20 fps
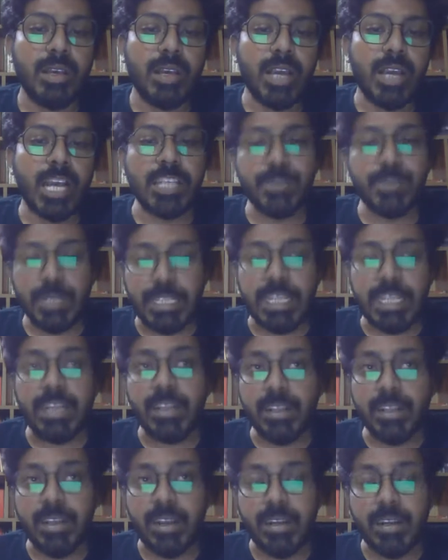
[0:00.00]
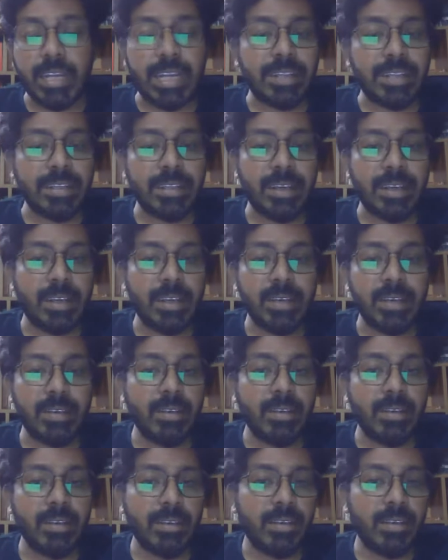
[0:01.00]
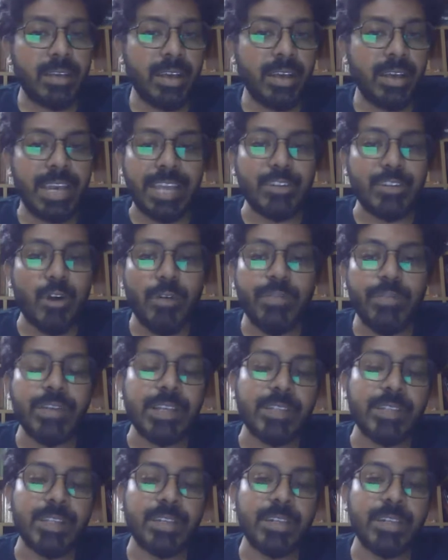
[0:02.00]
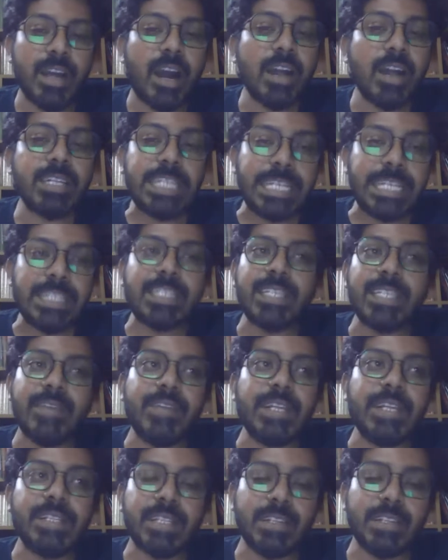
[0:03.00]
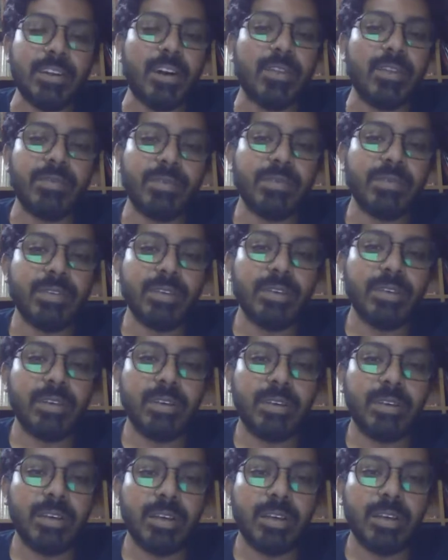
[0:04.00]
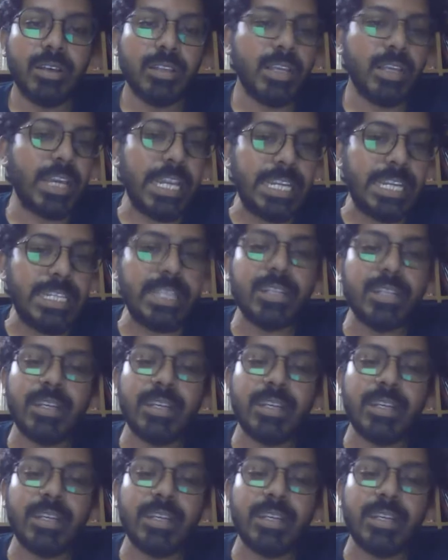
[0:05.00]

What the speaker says: has been declared an offense under Article 17 of the Indian